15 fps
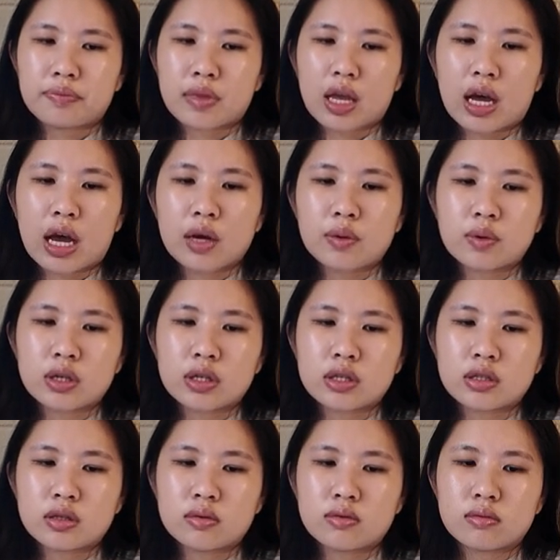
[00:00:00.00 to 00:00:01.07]
I would
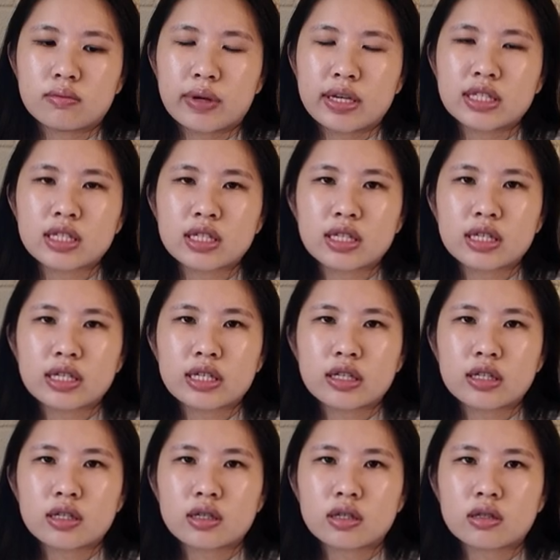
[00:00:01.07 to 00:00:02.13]

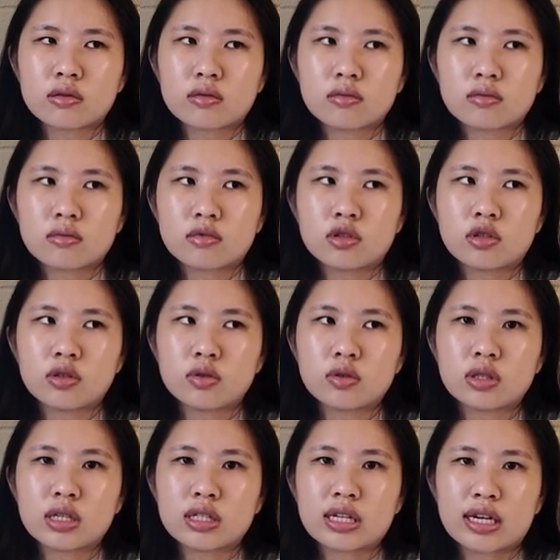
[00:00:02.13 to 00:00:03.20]
basically choose
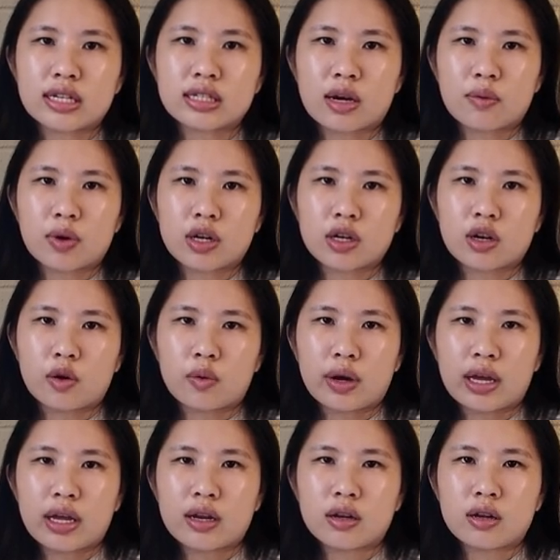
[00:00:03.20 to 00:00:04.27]
the days I want to go
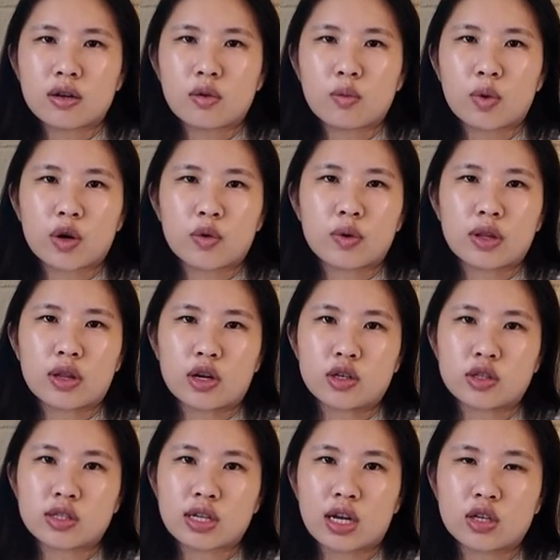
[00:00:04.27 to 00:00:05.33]
in, work with her
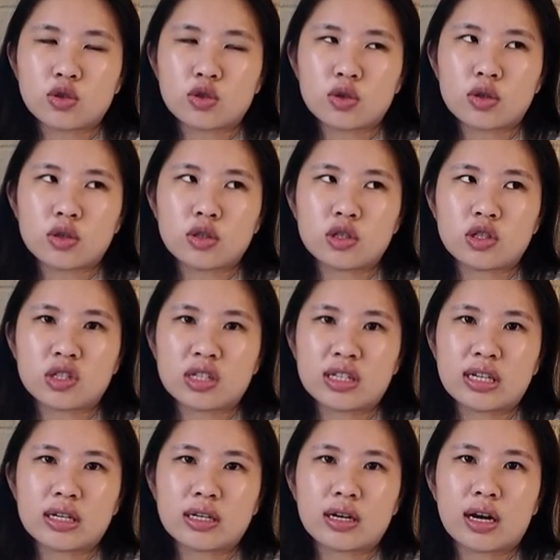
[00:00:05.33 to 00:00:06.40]
schedule,
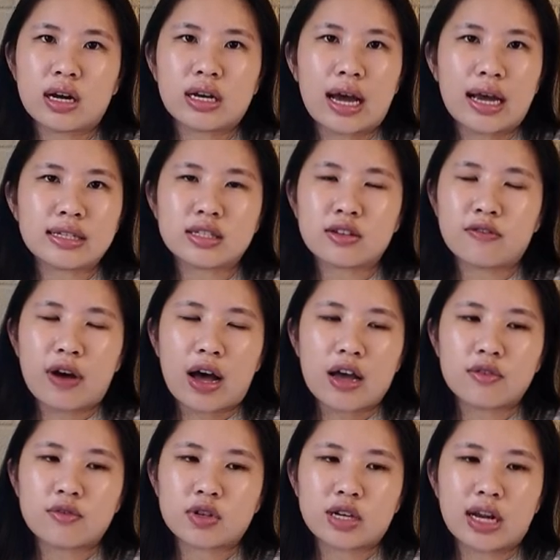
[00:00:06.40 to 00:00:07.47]
usually a 9 to
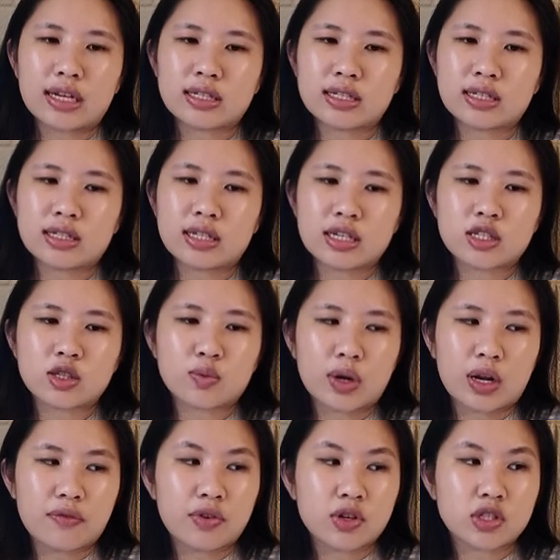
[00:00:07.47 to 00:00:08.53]
5 or 9 to 6
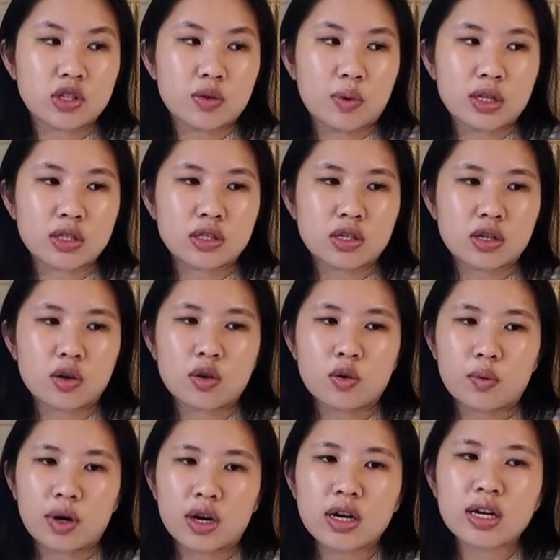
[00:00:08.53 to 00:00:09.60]
whenever she wants to go to
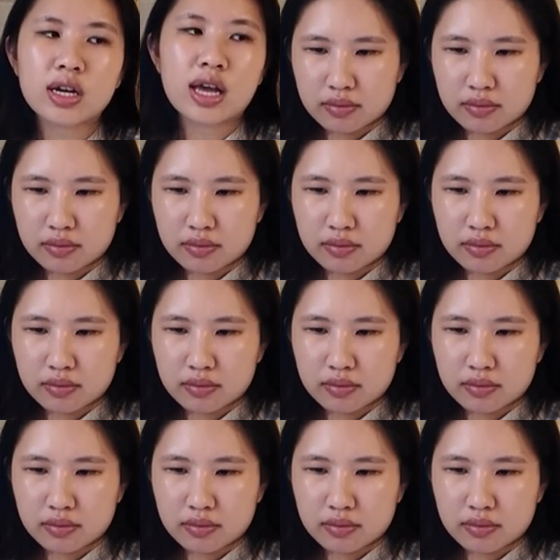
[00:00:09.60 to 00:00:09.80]
work,